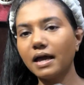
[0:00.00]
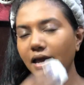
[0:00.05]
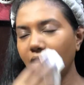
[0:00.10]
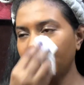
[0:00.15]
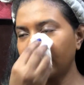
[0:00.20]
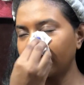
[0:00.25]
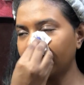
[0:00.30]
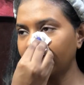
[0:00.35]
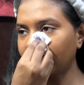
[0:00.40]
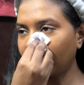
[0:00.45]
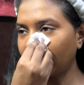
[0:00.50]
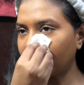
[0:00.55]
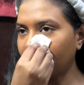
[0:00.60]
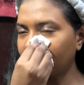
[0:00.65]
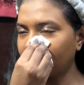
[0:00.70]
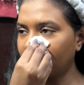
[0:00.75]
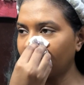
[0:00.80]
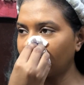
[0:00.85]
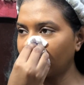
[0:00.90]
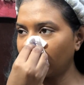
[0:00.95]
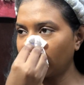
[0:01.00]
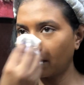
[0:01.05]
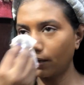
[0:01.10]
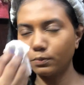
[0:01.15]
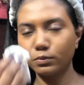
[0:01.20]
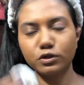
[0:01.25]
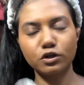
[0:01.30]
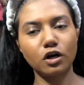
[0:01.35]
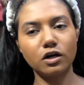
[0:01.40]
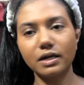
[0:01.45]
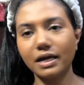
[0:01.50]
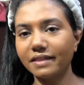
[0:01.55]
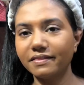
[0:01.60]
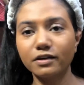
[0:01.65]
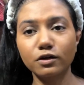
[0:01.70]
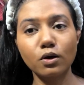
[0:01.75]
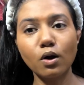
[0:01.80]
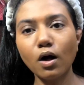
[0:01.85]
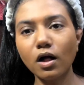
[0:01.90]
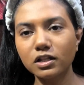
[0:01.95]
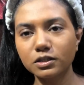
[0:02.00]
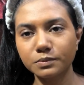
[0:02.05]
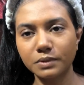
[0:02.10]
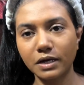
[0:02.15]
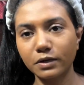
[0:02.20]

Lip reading: and then I would not, and they called me.